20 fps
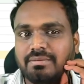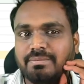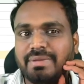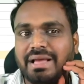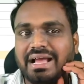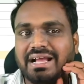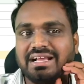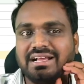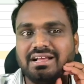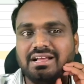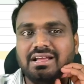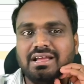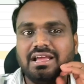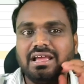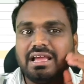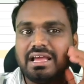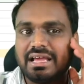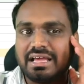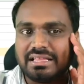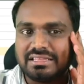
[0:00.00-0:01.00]
back,
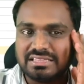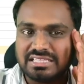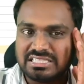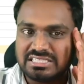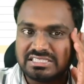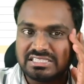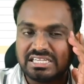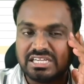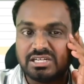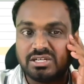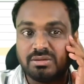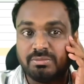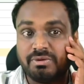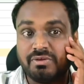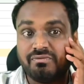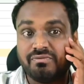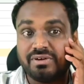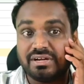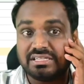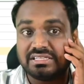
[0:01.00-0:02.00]
and this need to
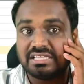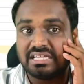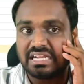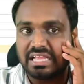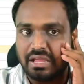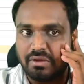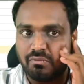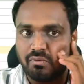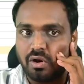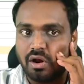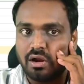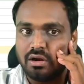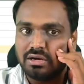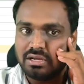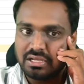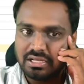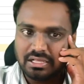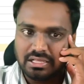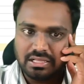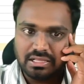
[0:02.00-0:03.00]
be further
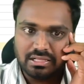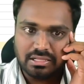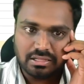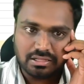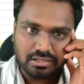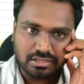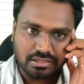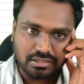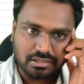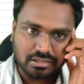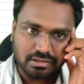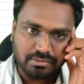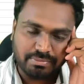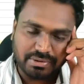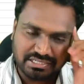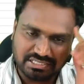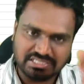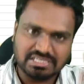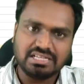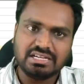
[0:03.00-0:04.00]
evolved.
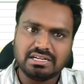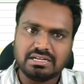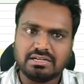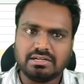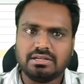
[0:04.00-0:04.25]
But still,